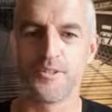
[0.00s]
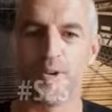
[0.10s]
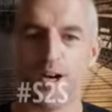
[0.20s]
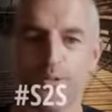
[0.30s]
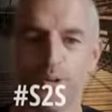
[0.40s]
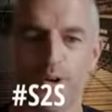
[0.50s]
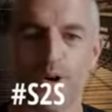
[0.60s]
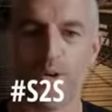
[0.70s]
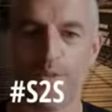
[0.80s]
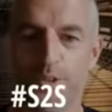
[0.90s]
well
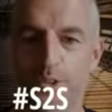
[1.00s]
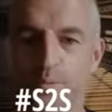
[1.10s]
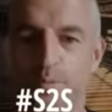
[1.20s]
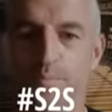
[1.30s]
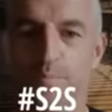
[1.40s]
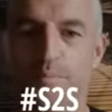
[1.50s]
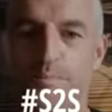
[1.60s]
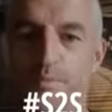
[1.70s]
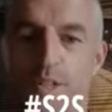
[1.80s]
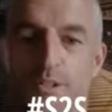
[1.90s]
overdue
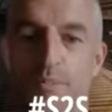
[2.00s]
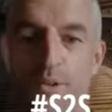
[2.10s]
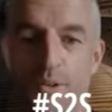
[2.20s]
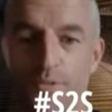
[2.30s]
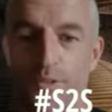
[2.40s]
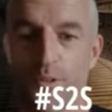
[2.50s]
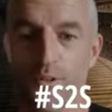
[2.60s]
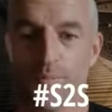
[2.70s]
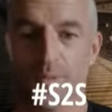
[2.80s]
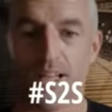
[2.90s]
testimonial
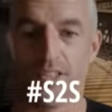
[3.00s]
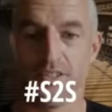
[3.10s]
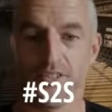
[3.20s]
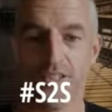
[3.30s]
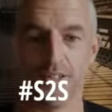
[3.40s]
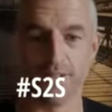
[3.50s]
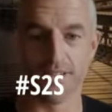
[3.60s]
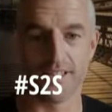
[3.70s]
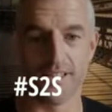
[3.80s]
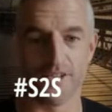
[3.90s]
for Alexander
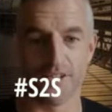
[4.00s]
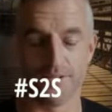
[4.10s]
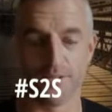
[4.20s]
Seery and the shift's